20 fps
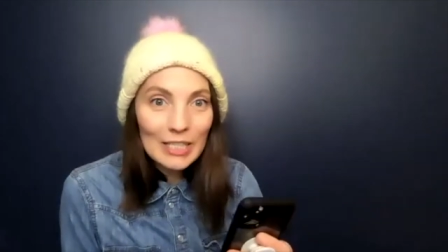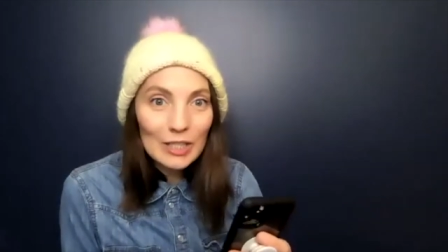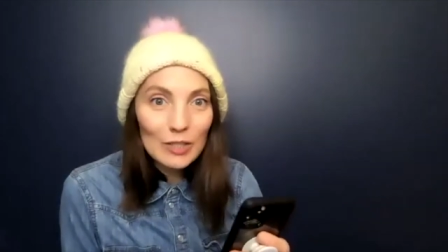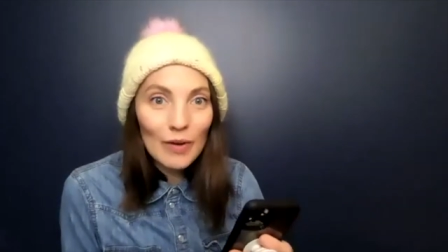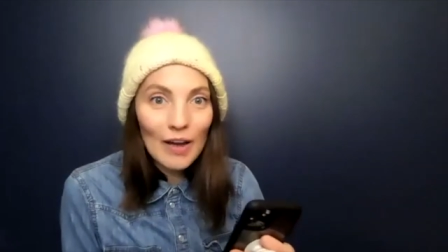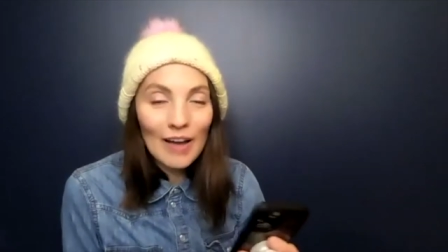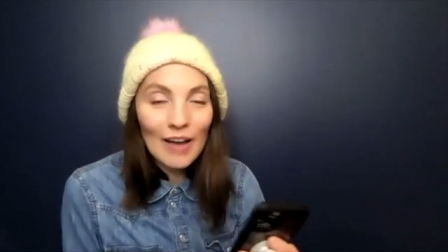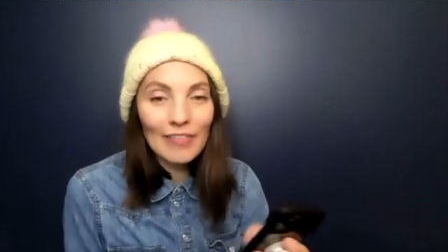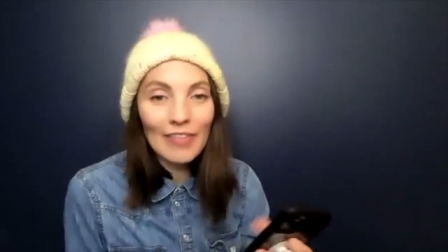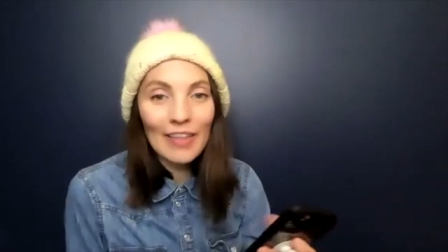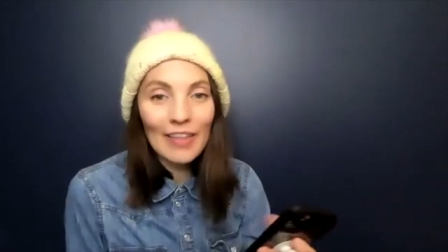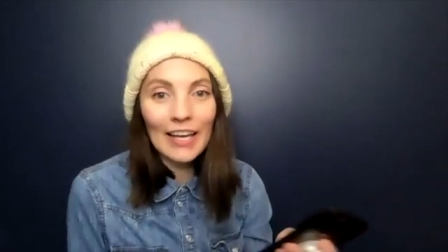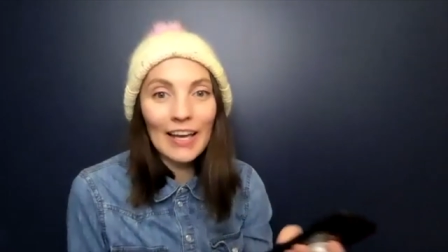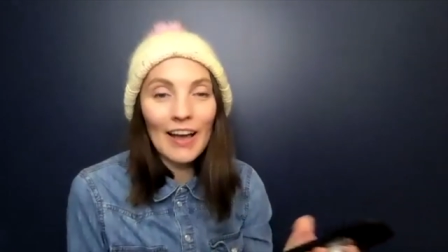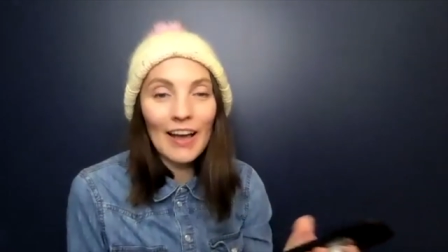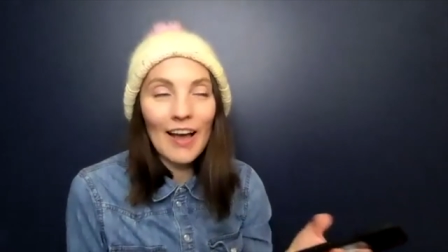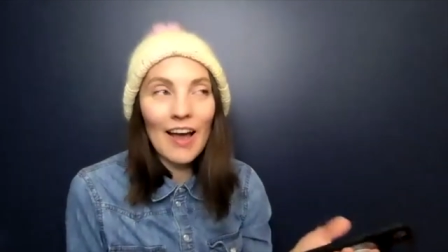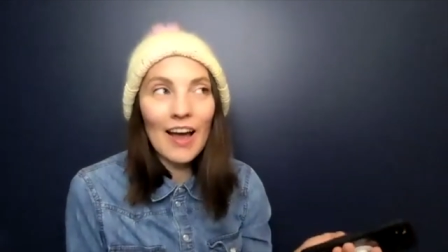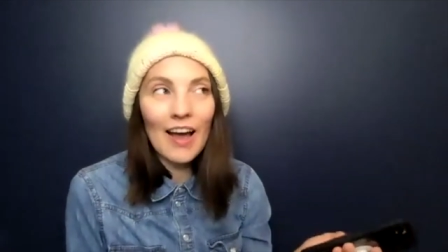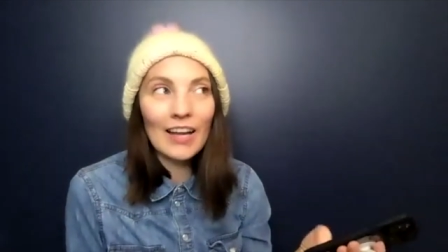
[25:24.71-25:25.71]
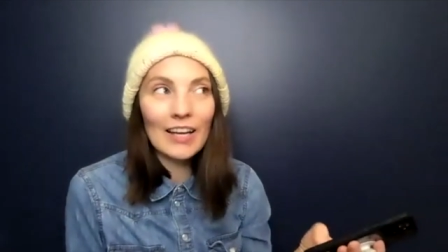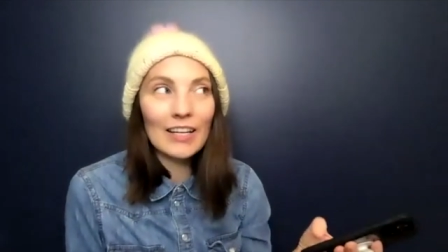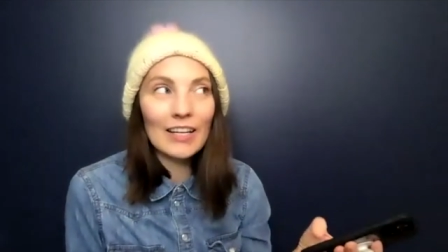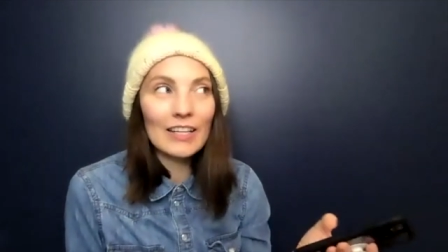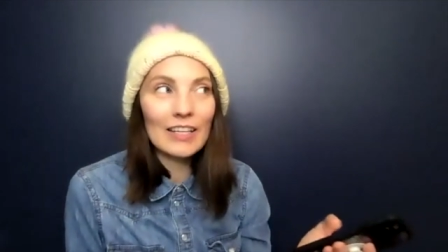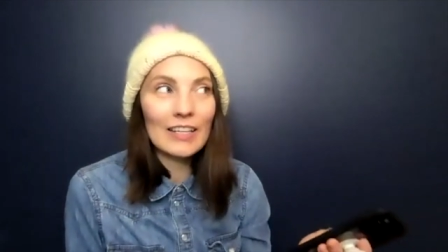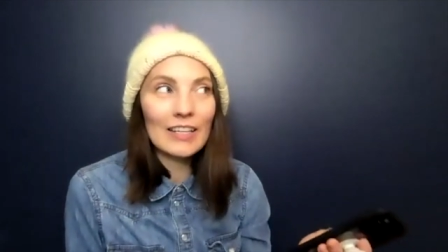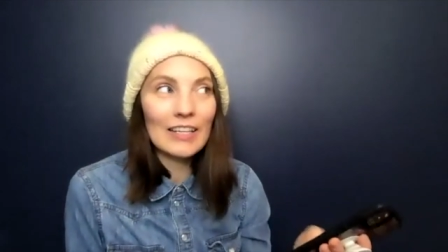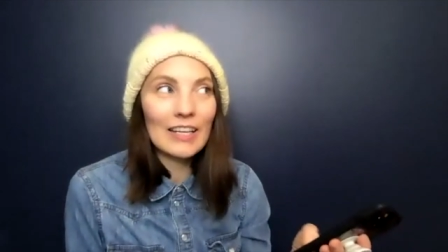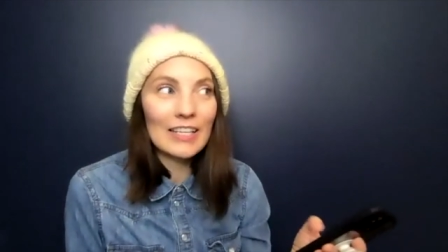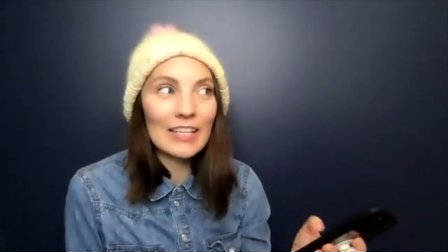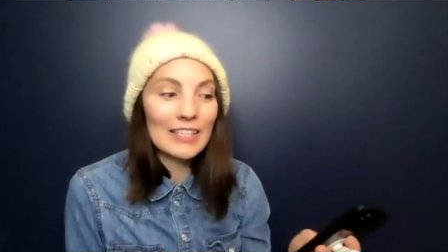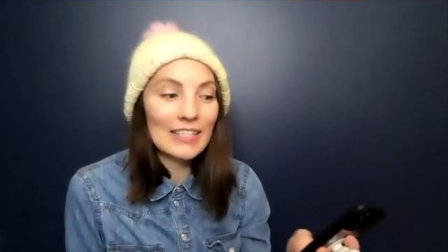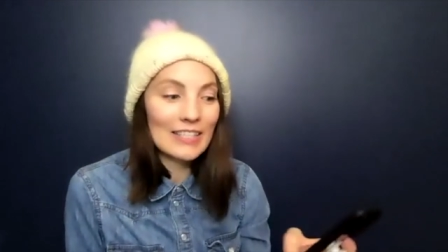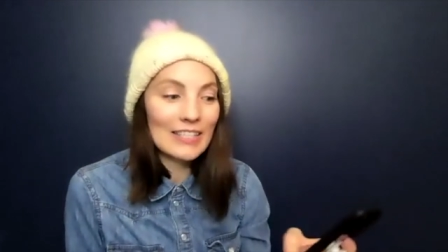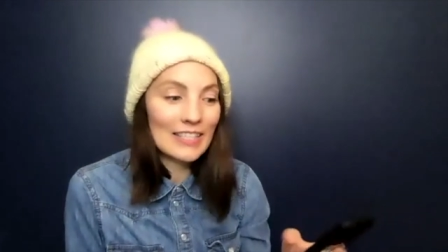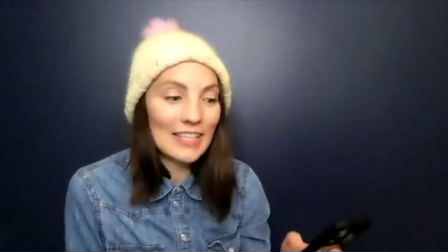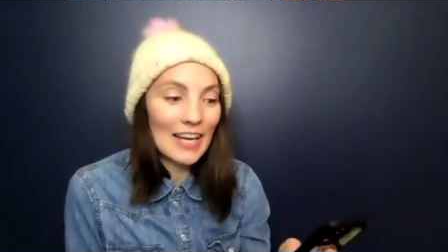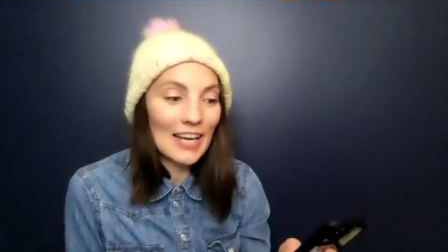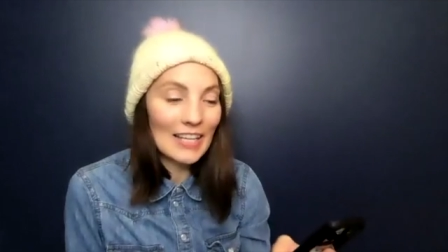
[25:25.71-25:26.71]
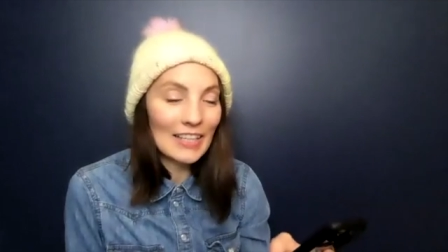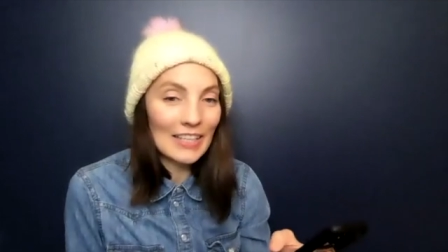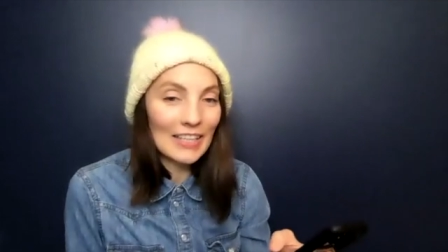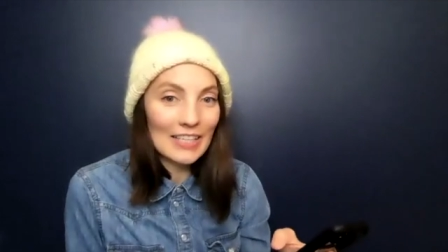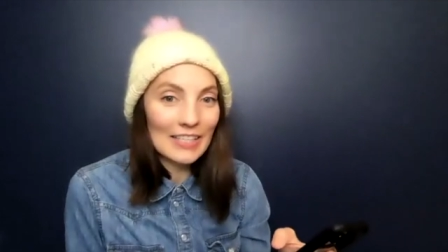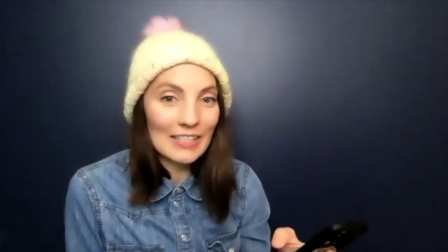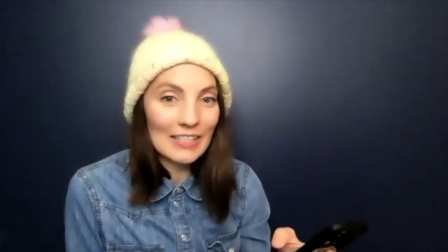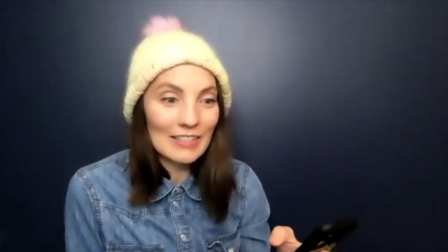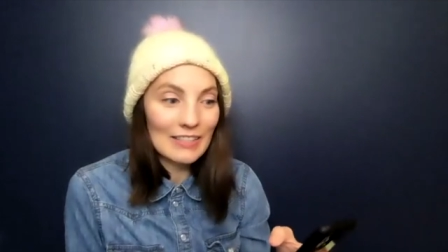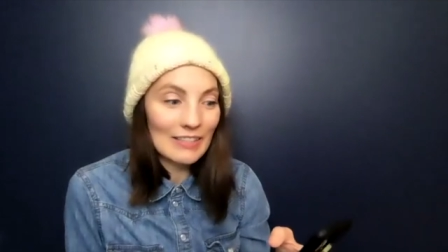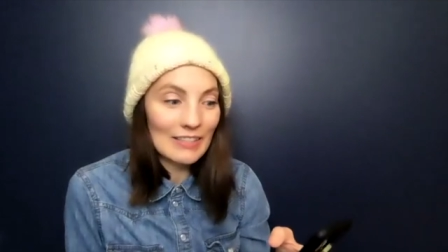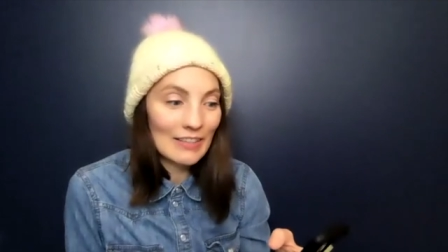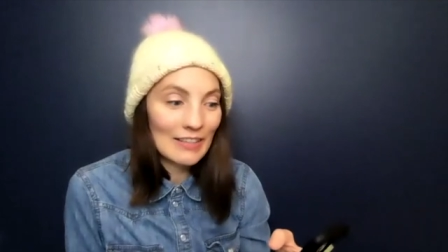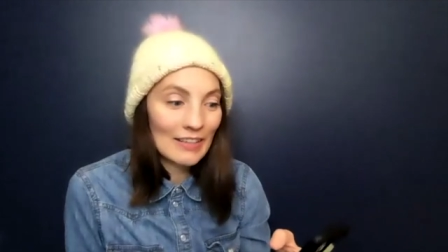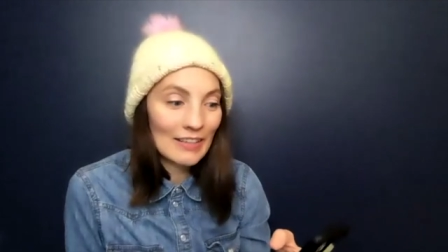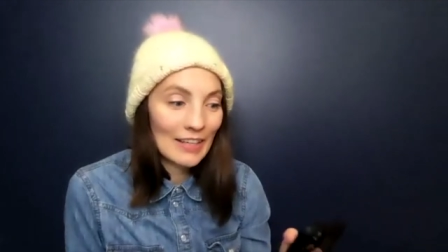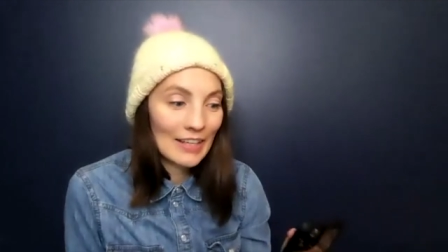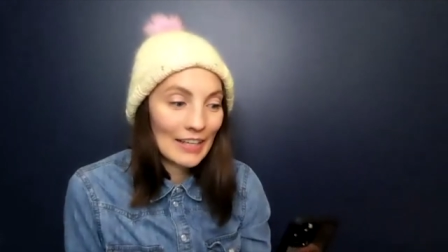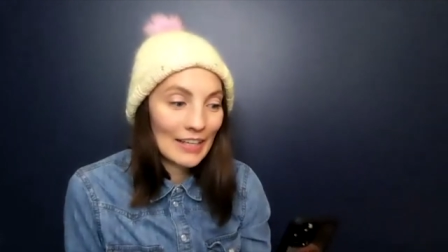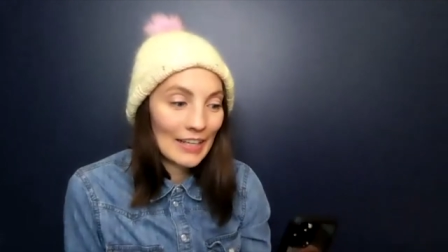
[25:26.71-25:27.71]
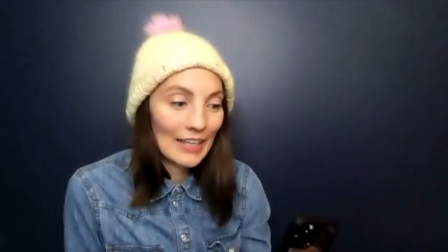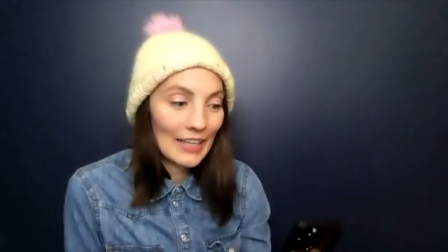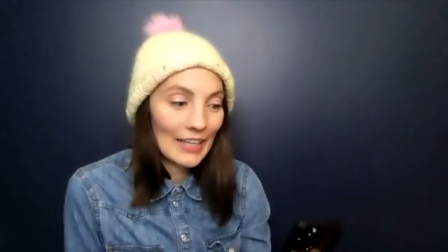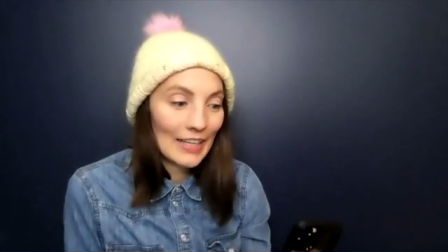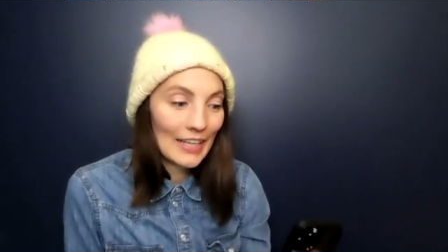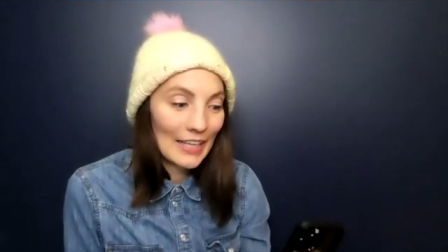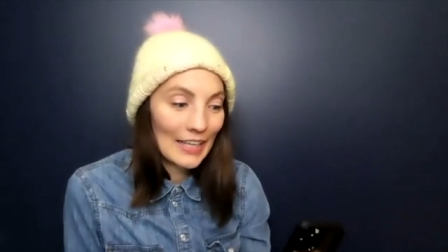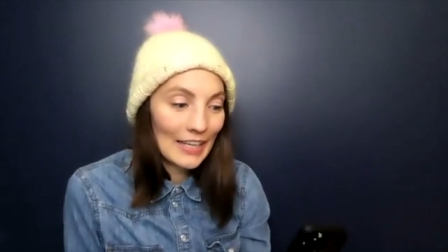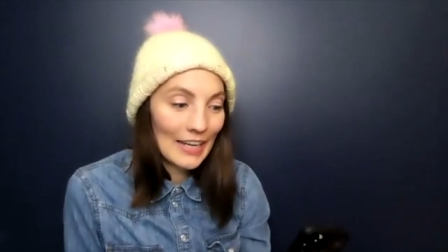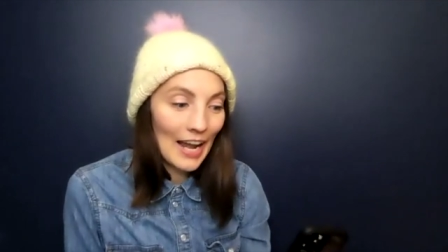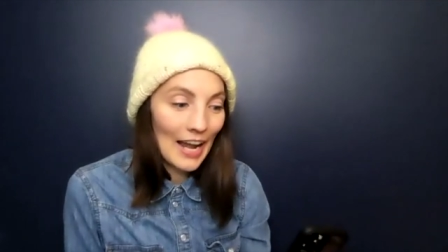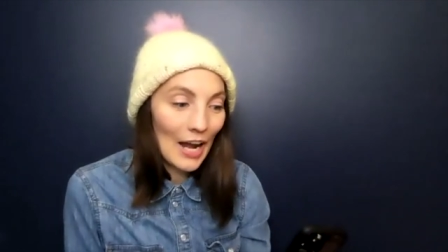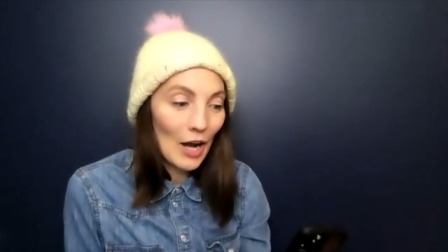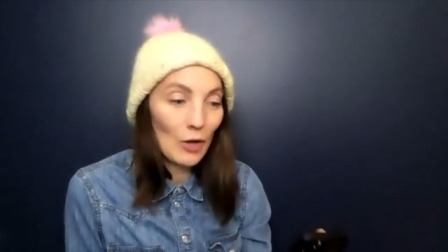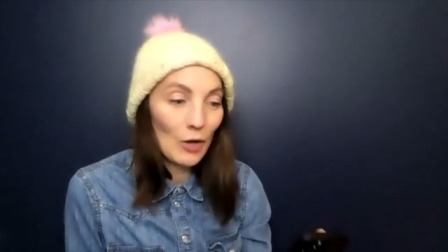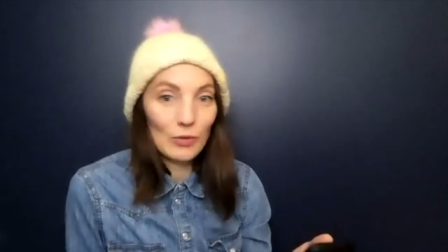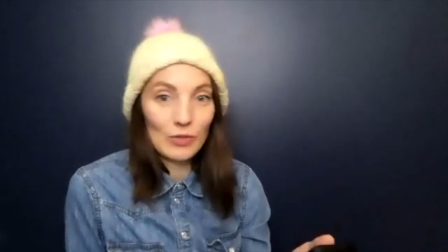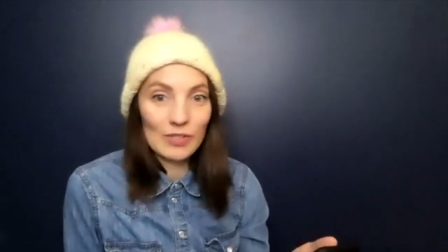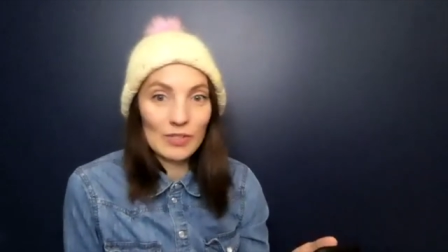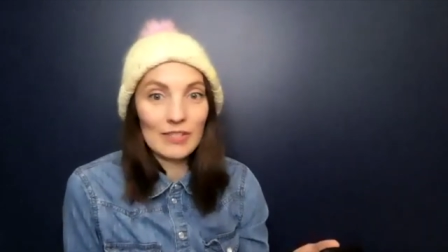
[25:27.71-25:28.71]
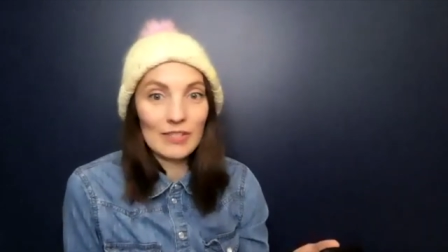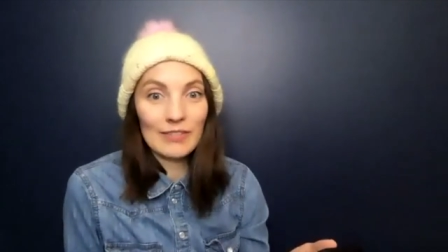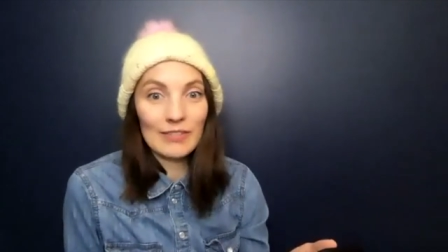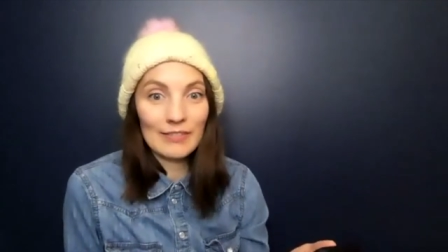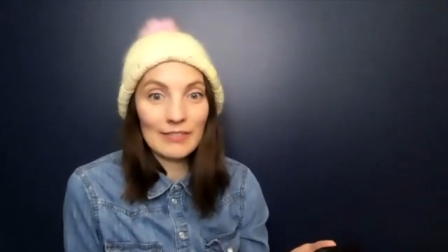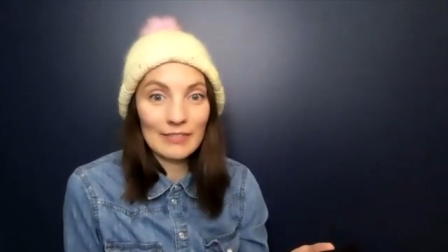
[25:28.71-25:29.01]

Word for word: you have like a a stylist in house?